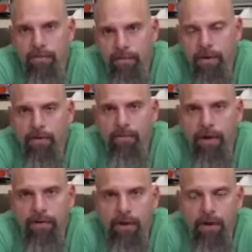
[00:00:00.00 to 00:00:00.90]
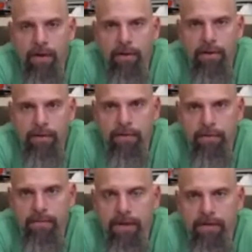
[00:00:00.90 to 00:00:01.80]
you know, raring to go and,
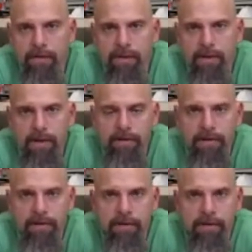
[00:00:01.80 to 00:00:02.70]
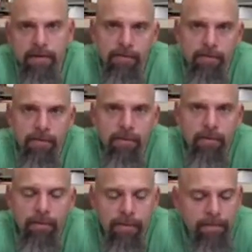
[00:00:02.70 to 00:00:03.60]
and doing things like the extruder
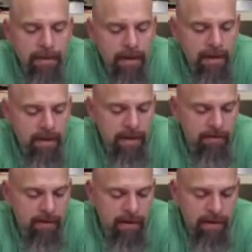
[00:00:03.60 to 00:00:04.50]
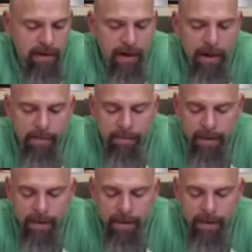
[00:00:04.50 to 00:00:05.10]
group. They've really done a lot.